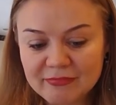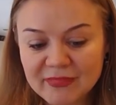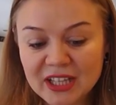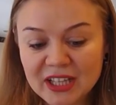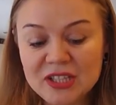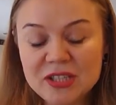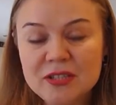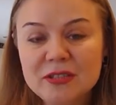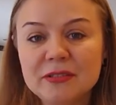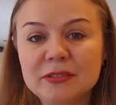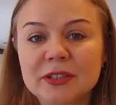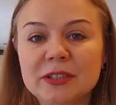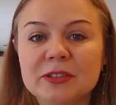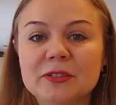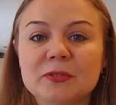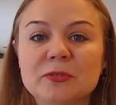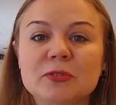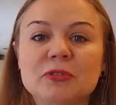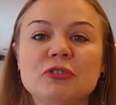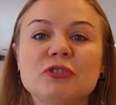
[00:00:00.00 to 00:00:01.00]
is
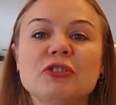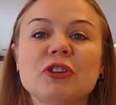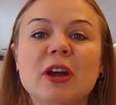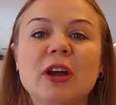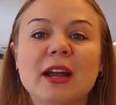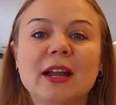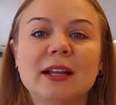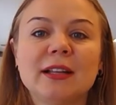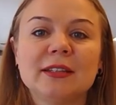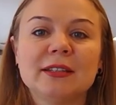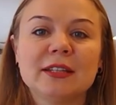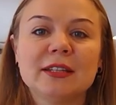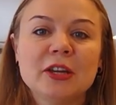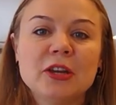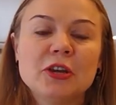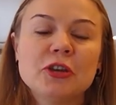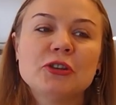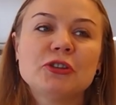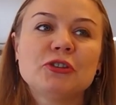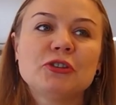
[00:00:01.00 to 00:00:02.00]
talking to a child,
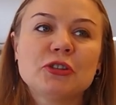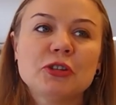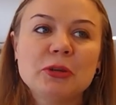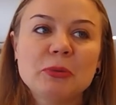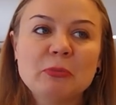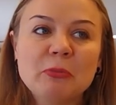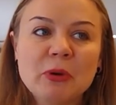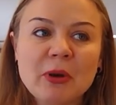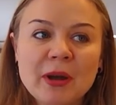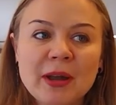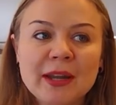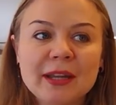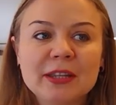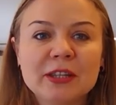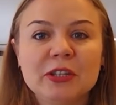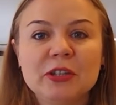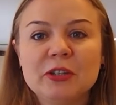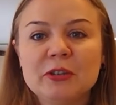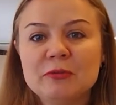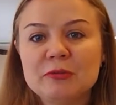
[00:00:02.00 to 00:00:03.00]
she
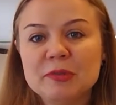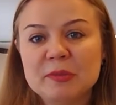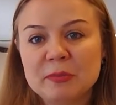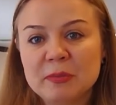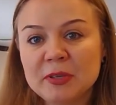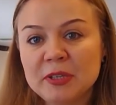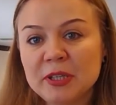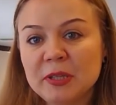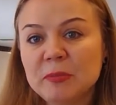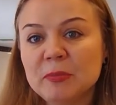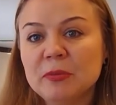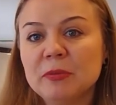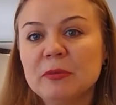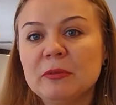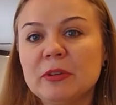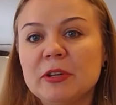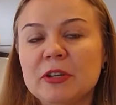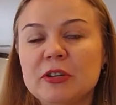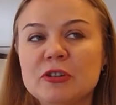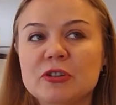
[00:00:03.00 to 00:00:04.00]
might use
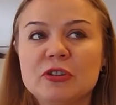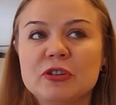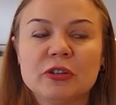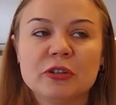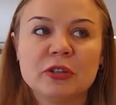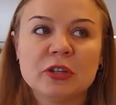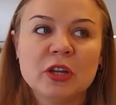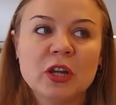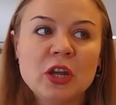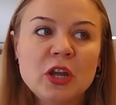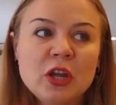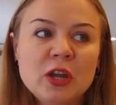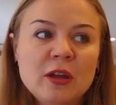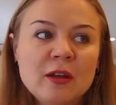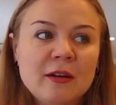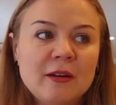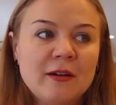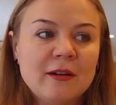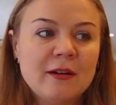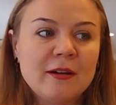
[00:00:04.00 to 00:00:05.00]
manipulation
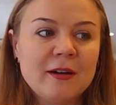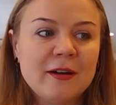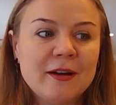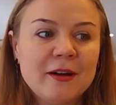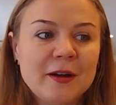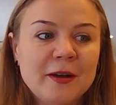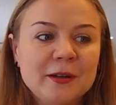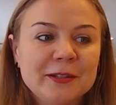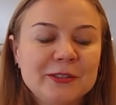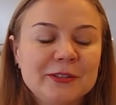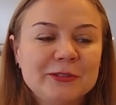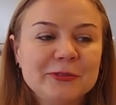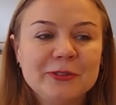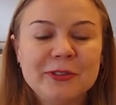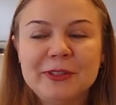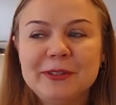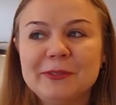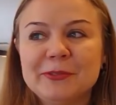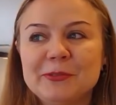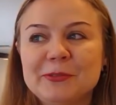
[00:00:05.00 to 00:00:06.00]

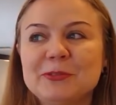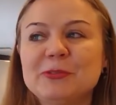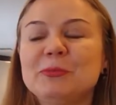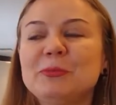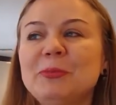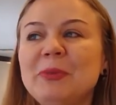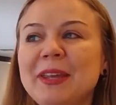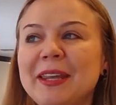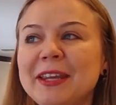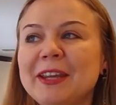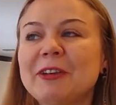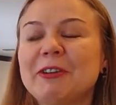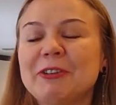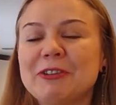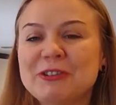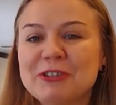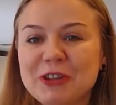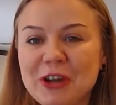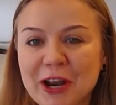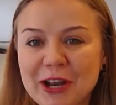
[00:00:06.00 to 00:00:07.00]
to make
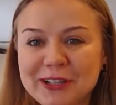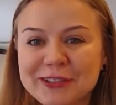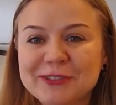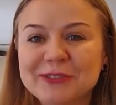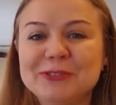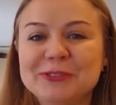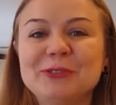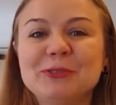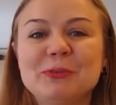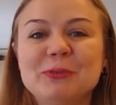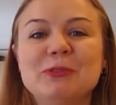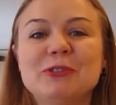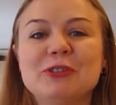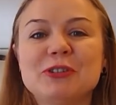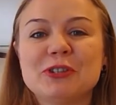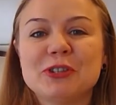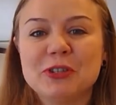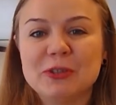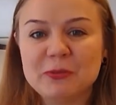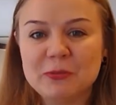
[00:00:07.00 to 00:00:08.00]
her child to do what
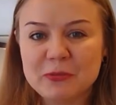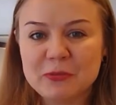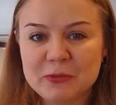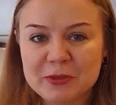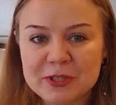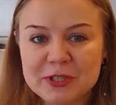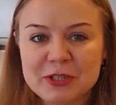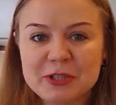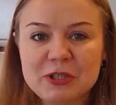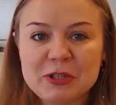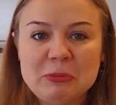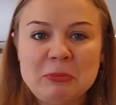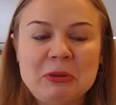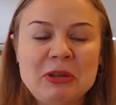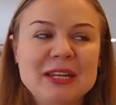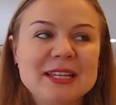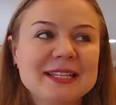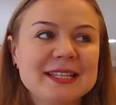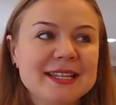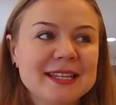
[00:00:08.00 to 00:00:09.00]
she wants. She
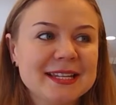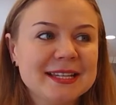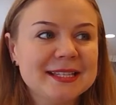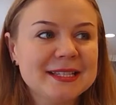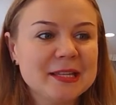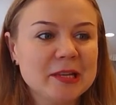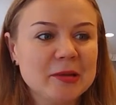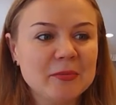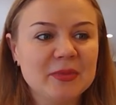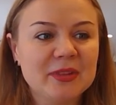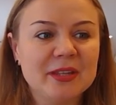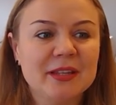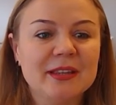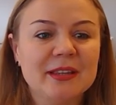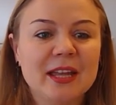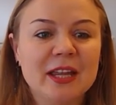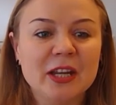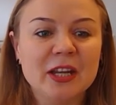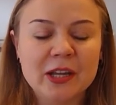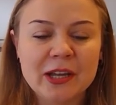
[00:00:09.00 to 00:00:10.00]
may say something
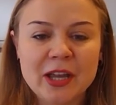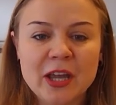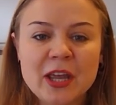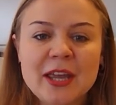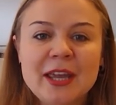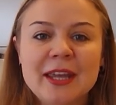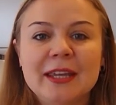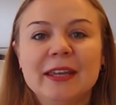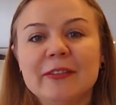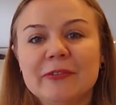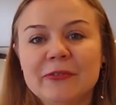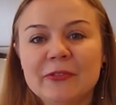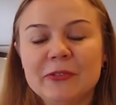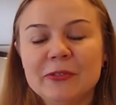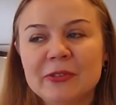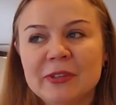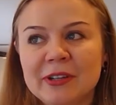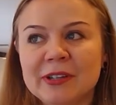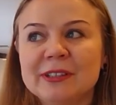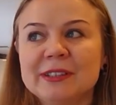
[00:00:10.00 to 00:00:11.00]
like, if
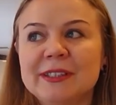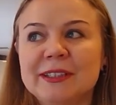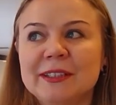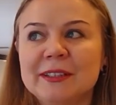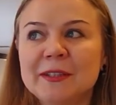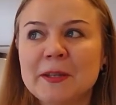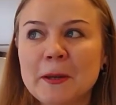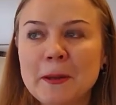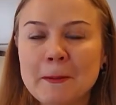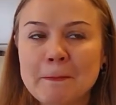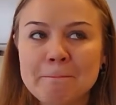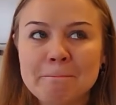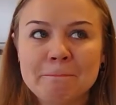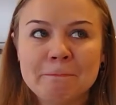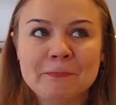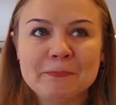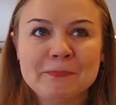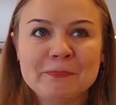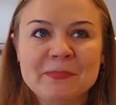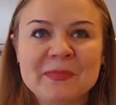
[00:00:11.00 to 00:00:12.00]
you're not
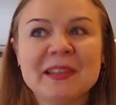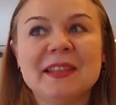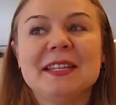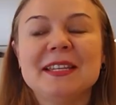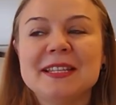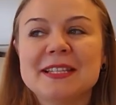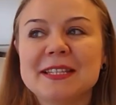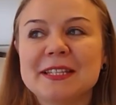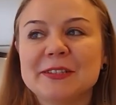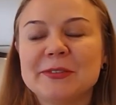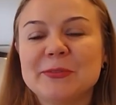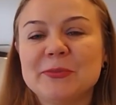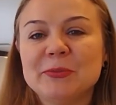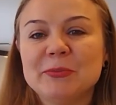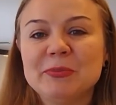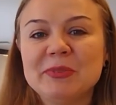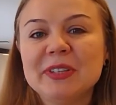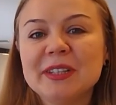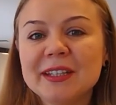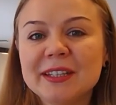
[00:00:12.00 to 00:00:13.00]
gonna listen to
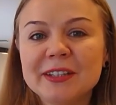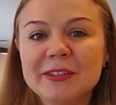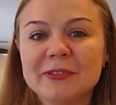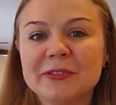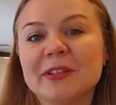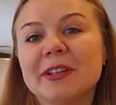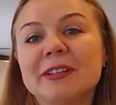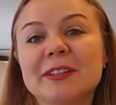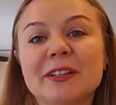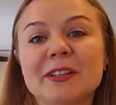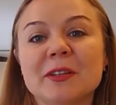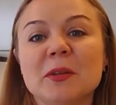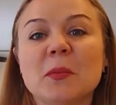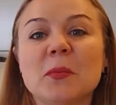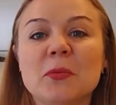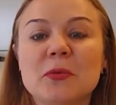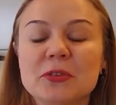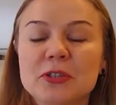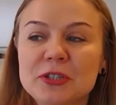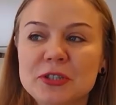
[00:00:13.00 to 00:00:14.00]
me, you're not
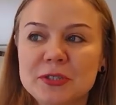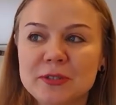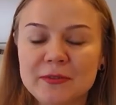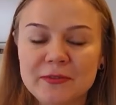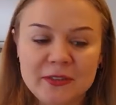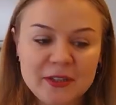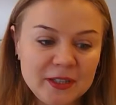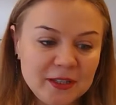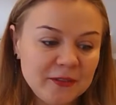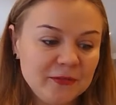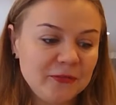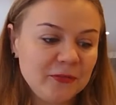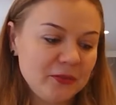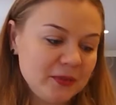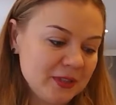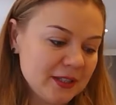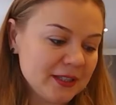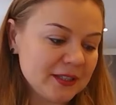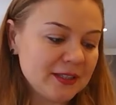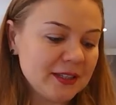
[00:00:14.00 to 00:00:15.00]
gonna watch TV. If
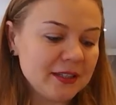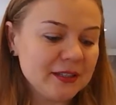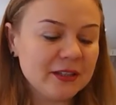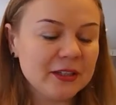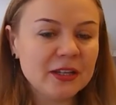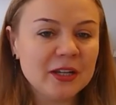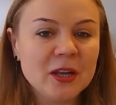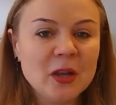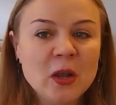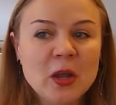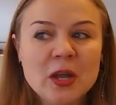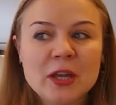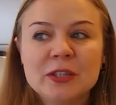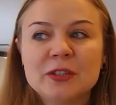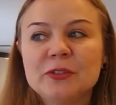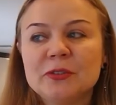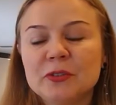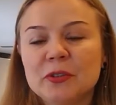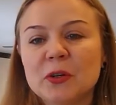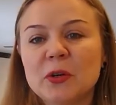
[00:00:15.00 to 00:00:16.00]
you're not gonna
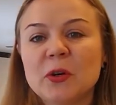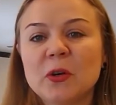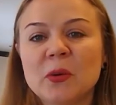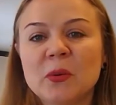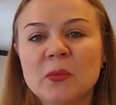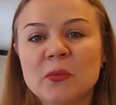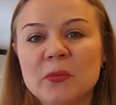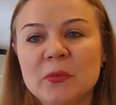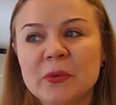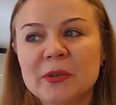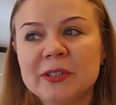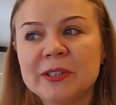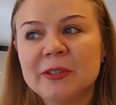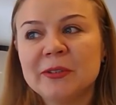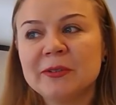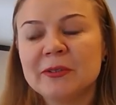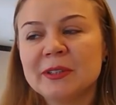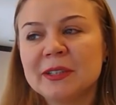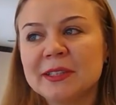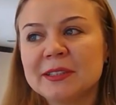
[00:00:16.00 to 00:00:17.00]
do your homework,
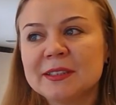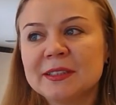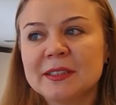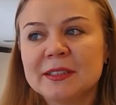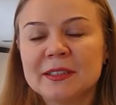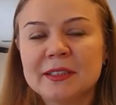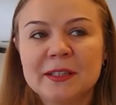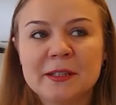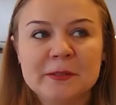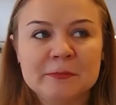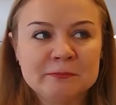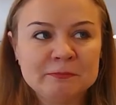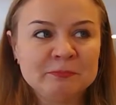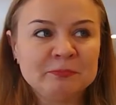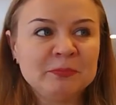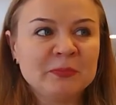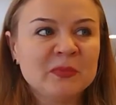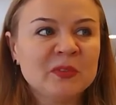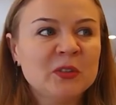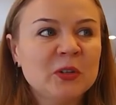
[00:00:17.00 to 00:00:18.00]
you're not gonna
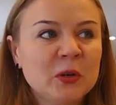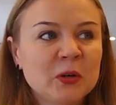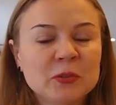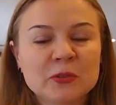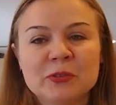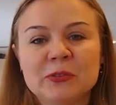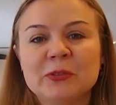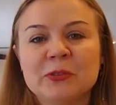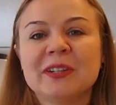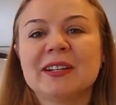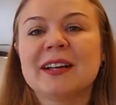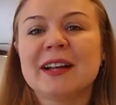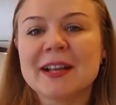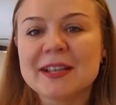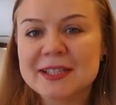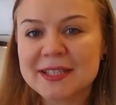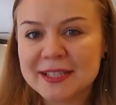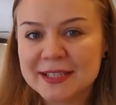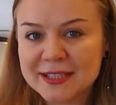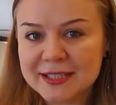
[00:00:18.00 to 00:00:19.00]
go to your
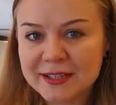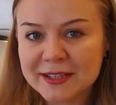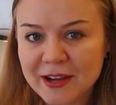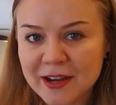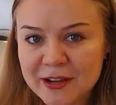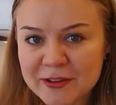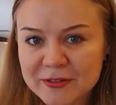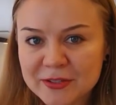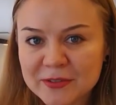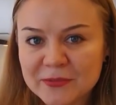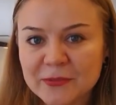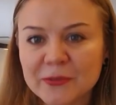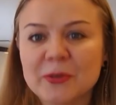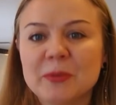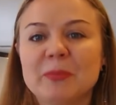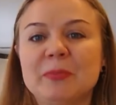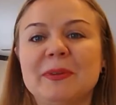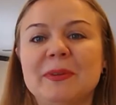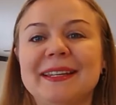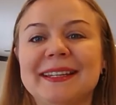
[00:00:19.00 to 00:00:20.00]
cousin's house for
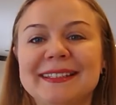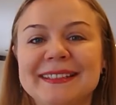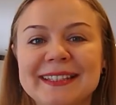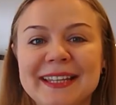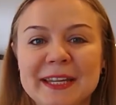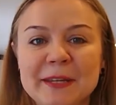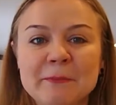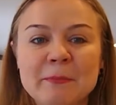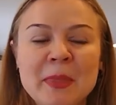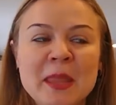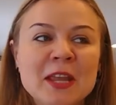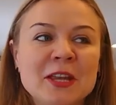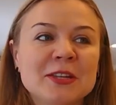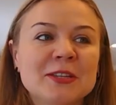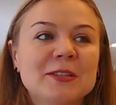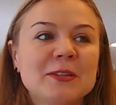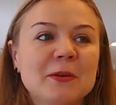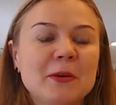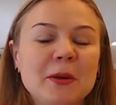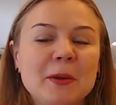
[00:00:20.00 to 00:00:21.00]
a play day.
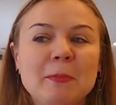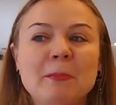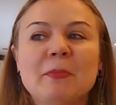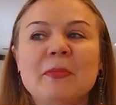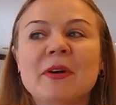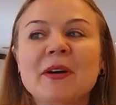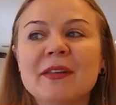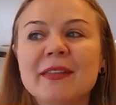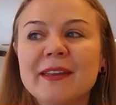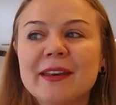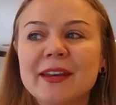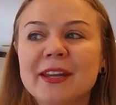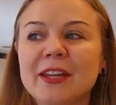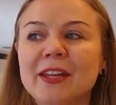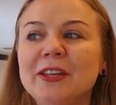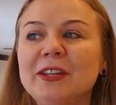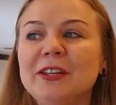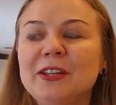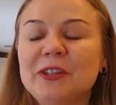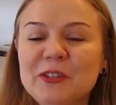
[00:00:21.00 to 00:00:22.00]
So a mother
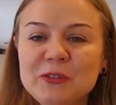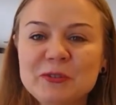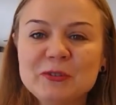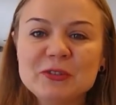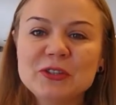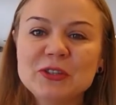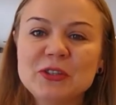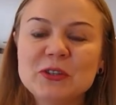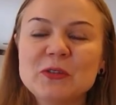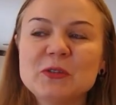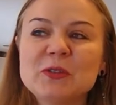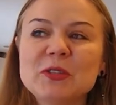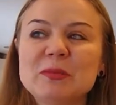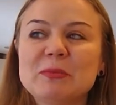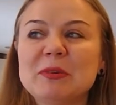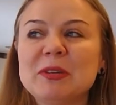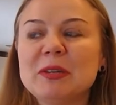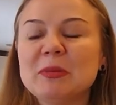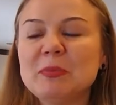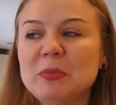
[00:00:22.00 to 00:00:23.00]
can use those
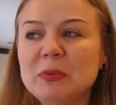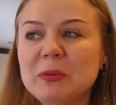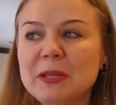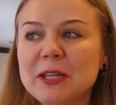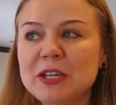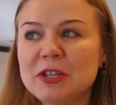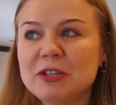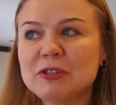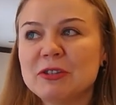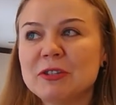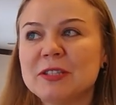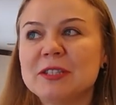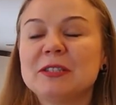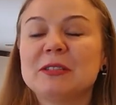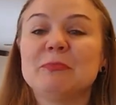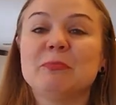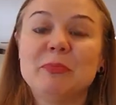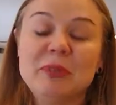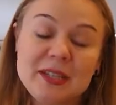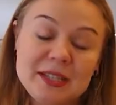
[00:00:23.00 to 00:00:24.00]

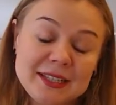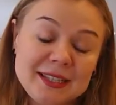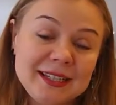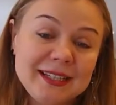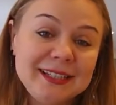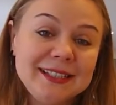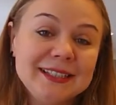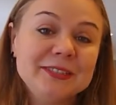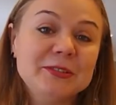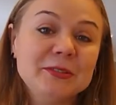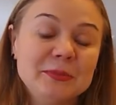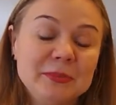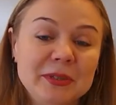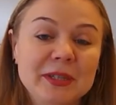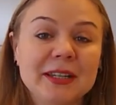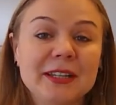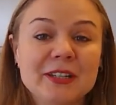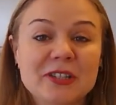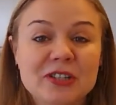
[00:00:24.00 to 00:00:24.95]
manipulations basically to make